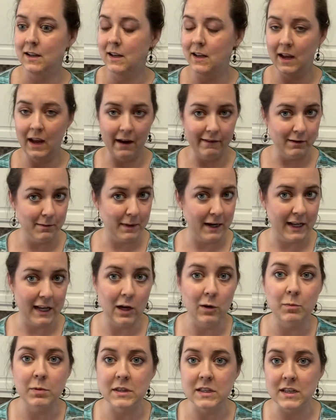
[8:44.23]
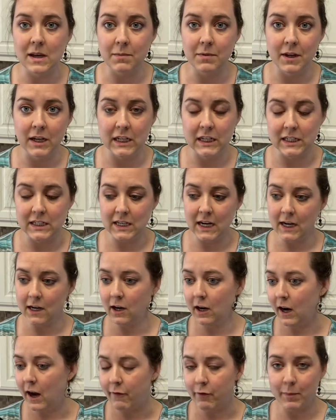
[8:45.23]
Everybody opens up their
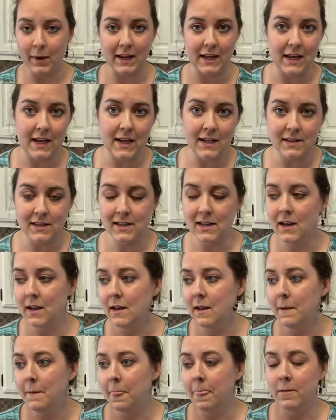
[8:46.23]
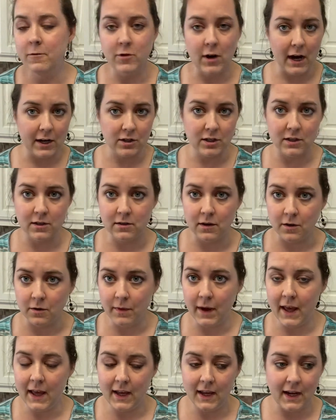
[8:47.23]
container. Everybody eats. Trash gets thrown
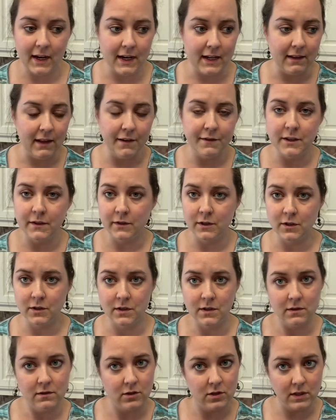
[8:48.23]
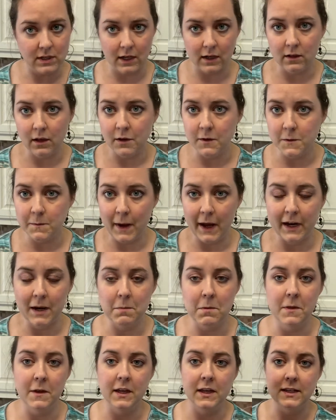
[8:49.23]
away. Any leftovers just get closed back up in
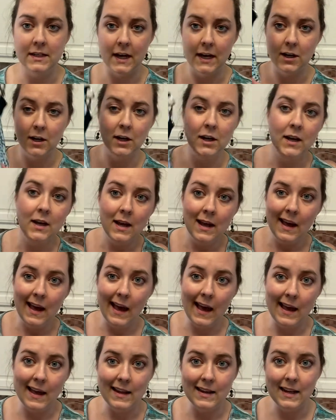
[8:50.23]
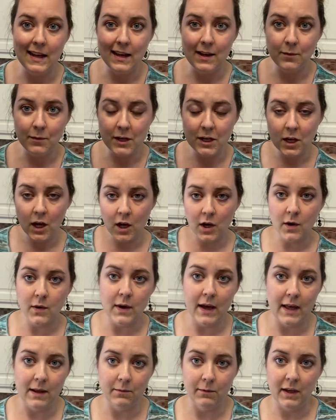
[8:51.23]
the container, and in we go.
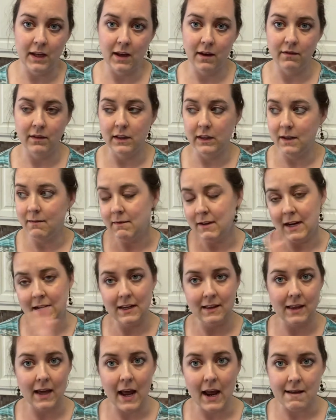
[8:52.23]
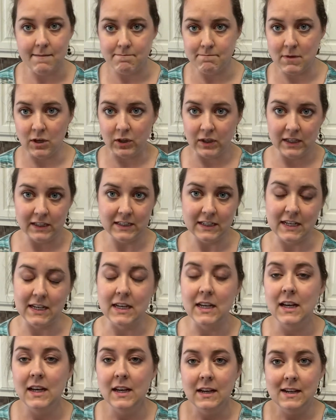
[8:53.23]
And we have eliminated the 8 million
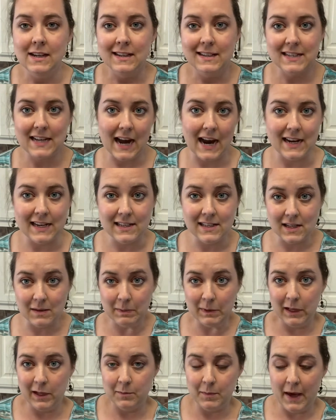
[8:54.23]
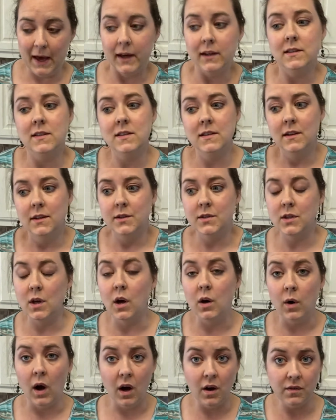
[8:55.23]
tiny Ziploc bags.
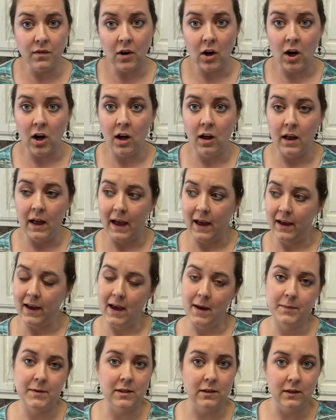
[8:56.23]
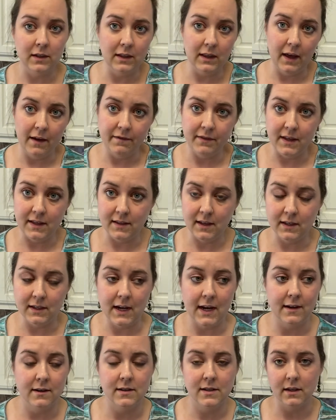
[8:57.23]
So overall, I absolutely love these
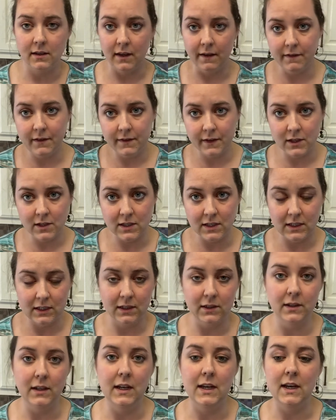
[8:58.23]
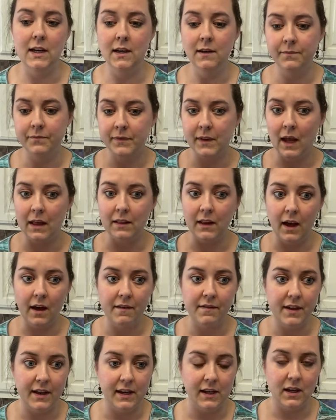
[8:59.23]
containers. I love the versatility. I love
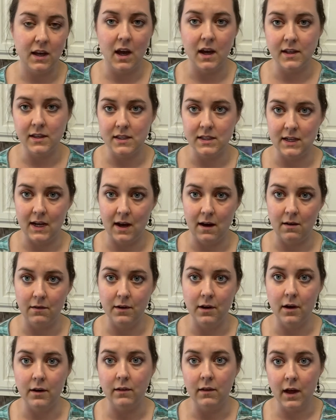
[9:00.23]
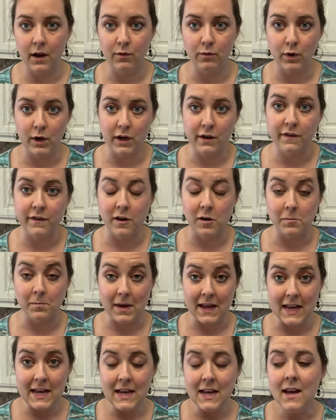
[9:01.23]
that it cuts down on a lot of work for
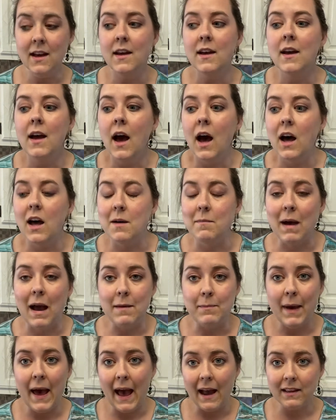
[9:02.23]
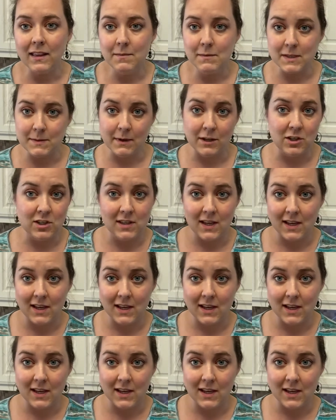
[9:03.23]
me. I pack them as much as I